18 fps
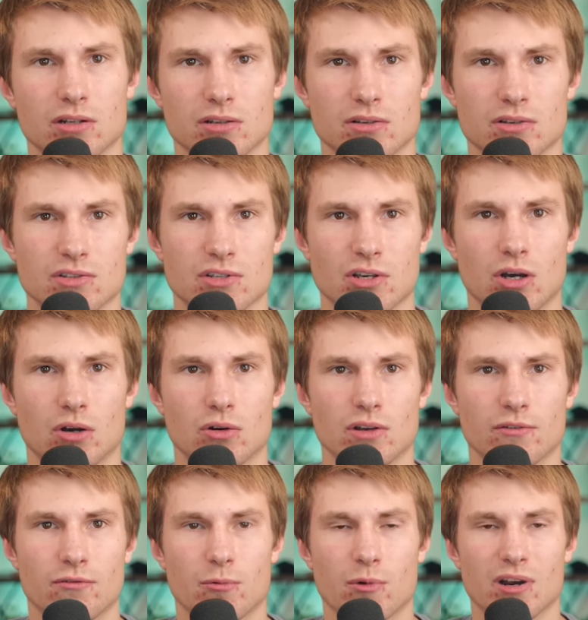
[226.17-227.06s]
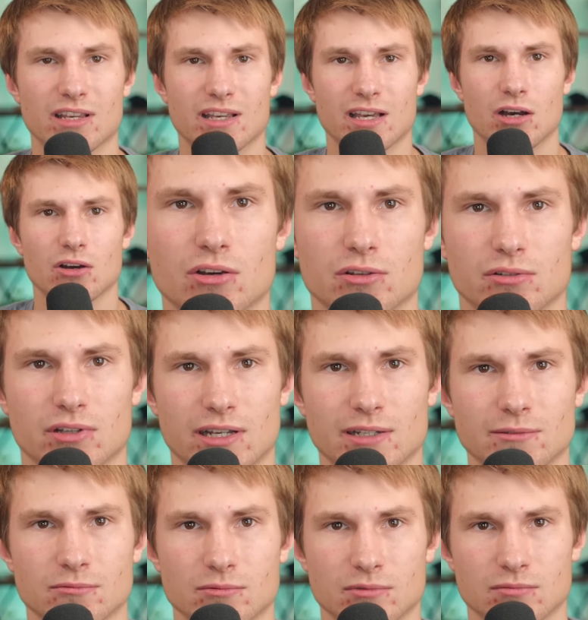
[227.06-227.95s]
So if we want to calculate,
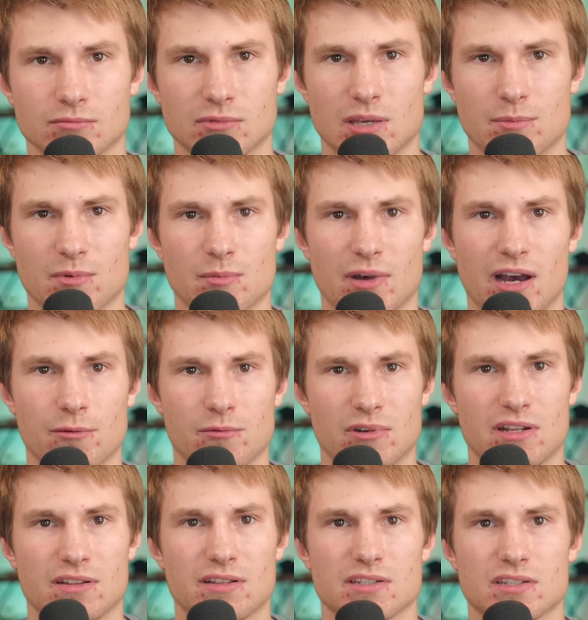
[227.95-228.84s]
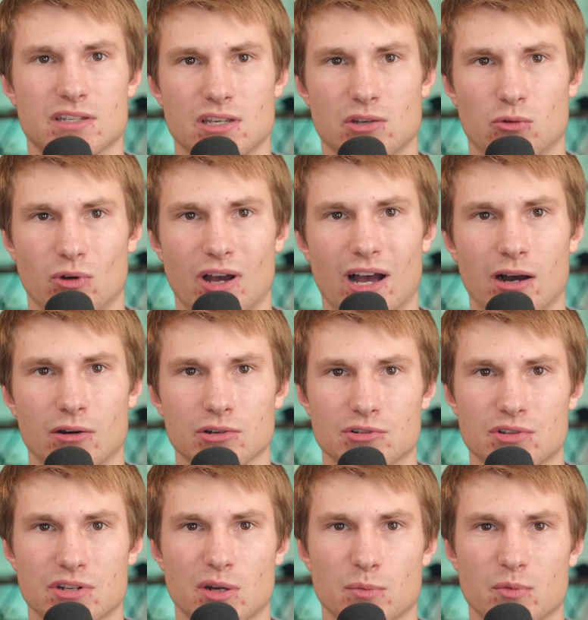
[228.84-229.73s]
keep in mind we need this to equal out to the
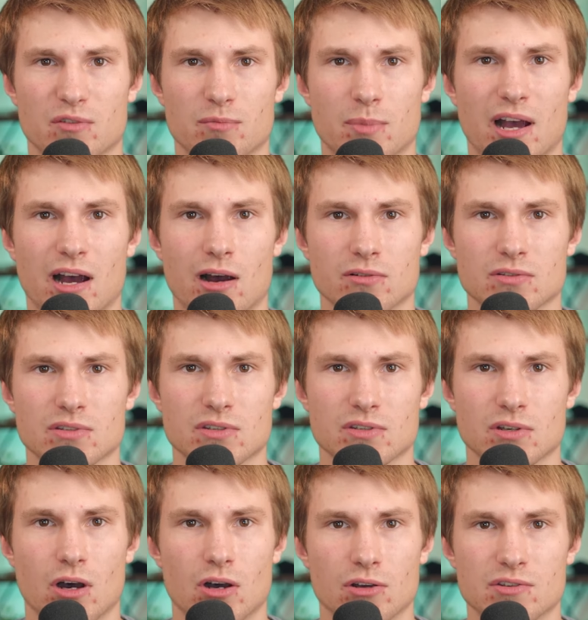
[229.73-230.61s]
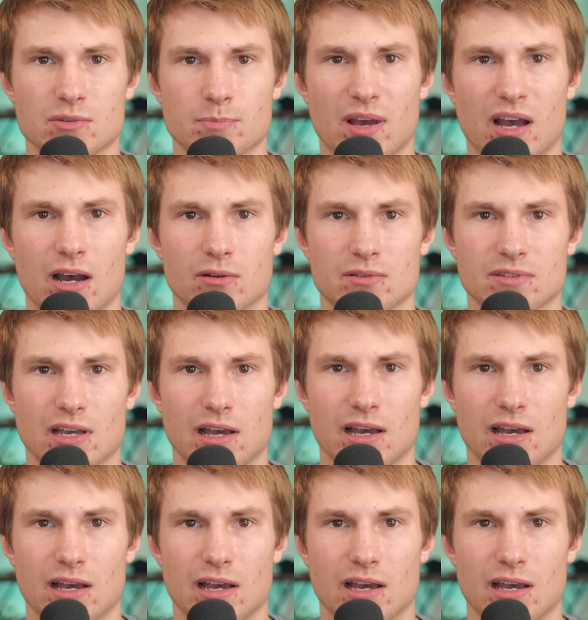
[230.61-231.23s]
number of pounds. So I'll use pounds as